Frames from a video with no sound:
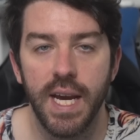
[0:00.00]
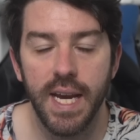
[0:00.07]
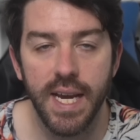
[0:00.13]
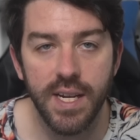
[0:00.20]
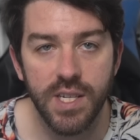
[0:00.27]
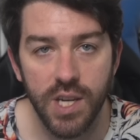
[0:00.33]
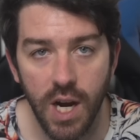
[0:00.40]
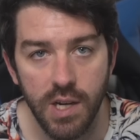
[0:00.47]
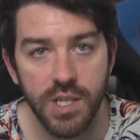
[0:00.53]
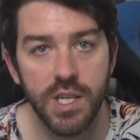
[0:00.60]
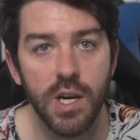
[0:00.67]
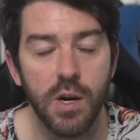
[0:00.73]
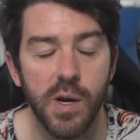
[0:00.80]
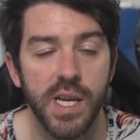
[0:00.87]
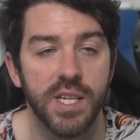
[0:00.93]
It is
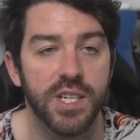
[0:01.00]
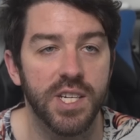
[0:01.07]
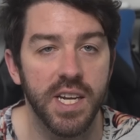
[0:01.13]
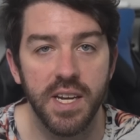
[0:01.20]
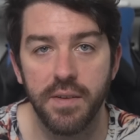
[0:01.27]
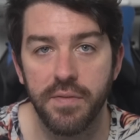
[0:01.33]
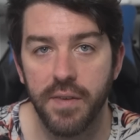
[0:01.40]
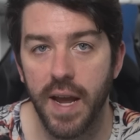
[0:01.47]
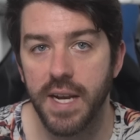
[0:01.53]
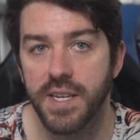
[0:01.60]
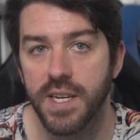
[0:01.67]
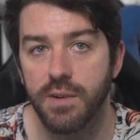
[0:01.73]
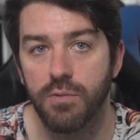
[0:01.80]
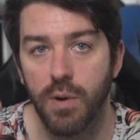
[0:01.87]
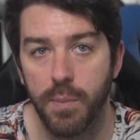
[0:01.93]
also his
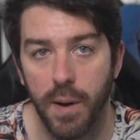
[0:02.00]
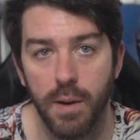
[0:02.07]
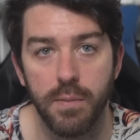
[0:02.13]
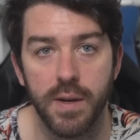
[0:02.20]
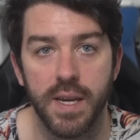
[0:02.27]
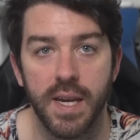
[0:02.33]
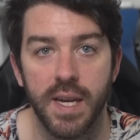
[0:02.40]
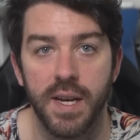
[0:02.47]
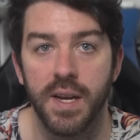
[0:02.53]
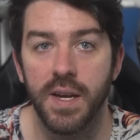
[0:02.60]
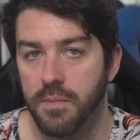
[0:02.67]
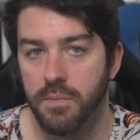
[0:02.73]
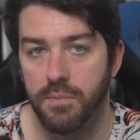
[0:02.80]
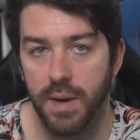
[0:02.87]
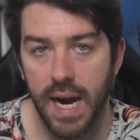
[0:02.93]
sycophantic Republican
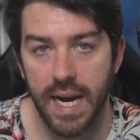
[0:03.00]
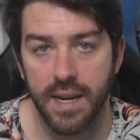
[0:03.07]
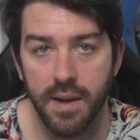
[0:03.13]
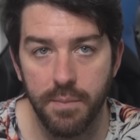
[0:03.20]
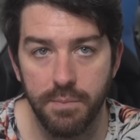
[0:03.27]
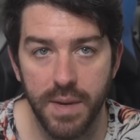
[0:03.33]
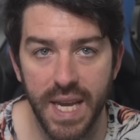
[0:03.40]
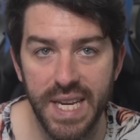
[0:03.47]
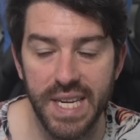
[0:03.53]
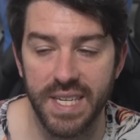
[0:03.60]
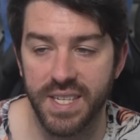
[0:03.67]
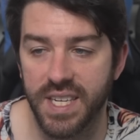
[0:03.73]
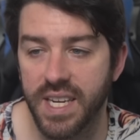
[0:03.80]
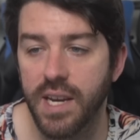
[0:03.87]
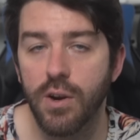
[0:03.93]
MAGA
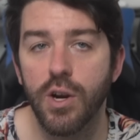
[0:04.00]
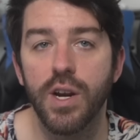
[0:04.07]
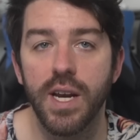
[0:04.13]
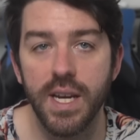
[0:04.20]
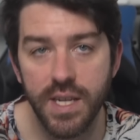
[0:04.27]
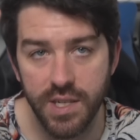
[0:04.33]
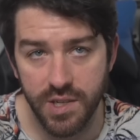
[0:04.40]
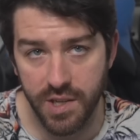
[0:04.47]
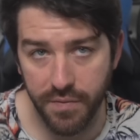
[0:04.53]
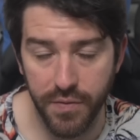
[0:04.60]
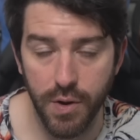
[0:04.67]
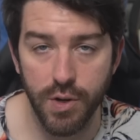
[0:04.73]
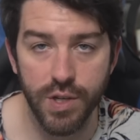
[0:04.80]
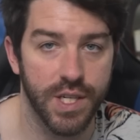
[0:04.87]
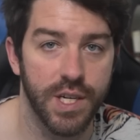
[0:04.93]
minions. Here is the
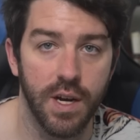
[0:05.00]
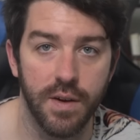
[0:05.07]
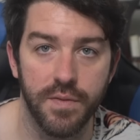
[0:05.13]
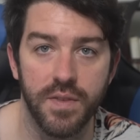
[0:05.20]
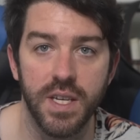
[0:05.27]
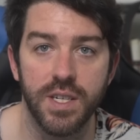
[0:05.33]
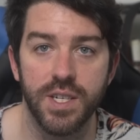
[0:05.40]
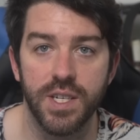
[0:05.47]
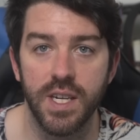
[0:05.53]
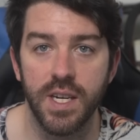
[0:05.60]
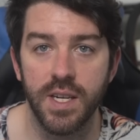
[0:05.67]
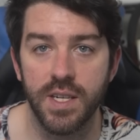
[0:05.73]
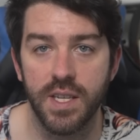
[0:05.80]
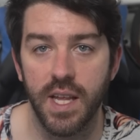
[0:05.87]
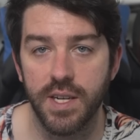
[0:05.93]
first of the
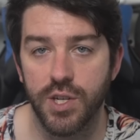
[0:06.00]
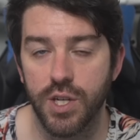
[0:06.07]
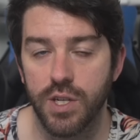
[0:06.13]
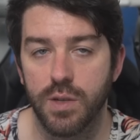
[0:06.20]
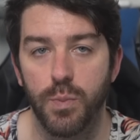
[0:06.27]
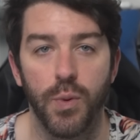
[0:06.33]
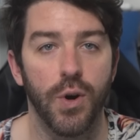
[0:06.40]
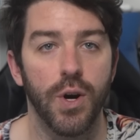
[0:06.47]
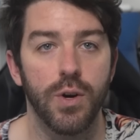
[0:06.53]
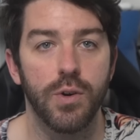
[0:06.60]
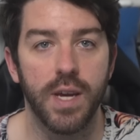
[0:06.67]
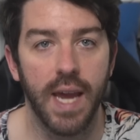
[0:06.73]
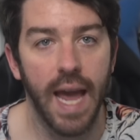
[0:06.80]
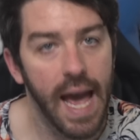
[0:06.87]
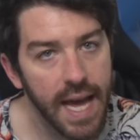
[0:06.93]
scenes that just
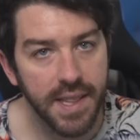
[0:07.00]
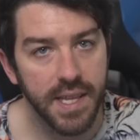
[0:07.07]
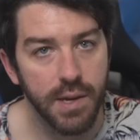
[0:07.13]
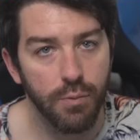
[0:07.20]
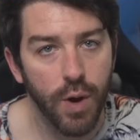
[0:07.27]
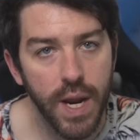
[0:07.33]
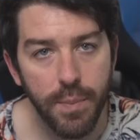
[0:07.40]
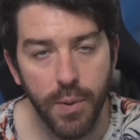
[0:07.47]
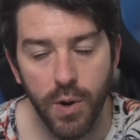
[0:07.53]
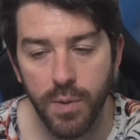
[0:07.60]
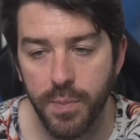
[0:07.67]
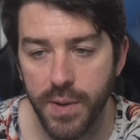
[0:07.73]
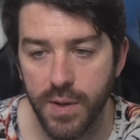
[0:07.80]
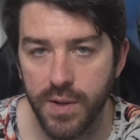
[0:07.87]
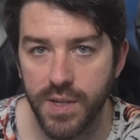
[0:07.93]
broke at the Rayburn
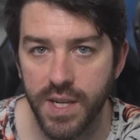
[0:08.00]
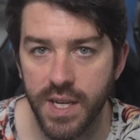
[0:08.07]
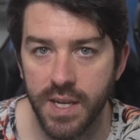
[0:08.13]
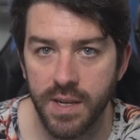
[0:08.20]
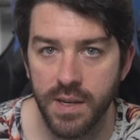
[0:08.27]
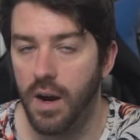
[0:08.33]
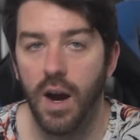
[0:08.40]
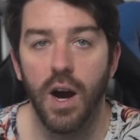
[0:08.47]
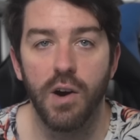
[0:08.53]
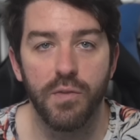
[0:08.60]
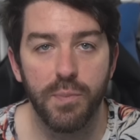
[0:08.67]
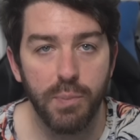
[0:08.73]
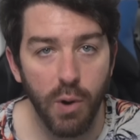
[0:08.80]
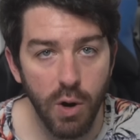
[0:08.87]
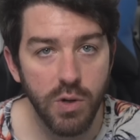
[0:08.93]
building
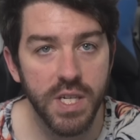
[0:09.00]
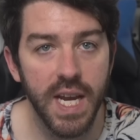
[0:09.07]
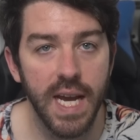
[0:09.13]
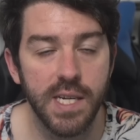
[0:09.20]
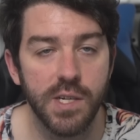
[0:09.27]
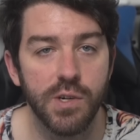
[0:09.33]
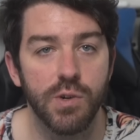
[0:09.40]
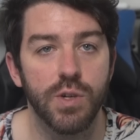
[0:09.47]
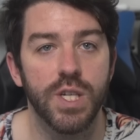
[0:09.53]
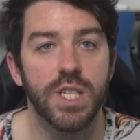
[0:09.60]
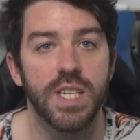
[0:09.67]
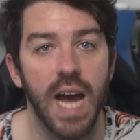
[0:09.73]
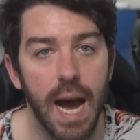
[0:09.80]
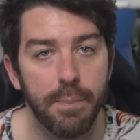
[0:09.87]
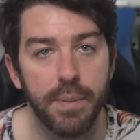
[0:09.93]
of protesters
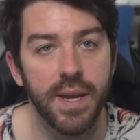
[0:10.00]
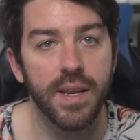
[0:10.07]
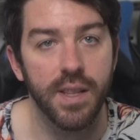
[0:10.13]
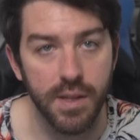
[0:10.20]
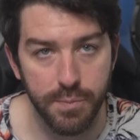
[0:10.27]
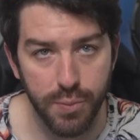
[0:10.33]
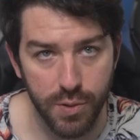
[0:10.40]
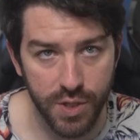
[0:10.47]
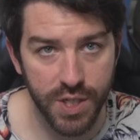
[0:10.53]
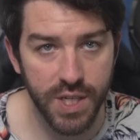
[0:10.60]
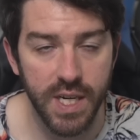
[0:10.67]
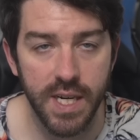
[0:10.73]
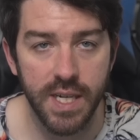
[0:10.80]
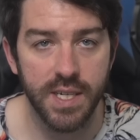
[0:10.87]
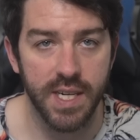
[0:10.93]
stopping the
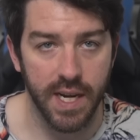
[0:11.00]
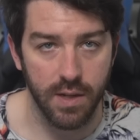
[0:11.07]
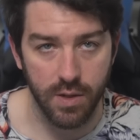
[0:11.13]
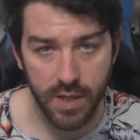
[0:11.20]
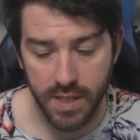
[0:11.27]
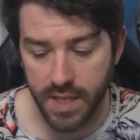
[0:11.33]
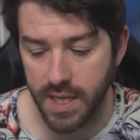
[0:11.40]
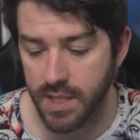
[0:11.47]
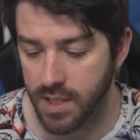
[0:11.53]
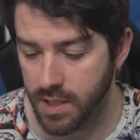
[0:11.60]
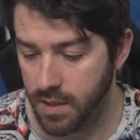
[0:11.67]
proceedings. Take a look at this.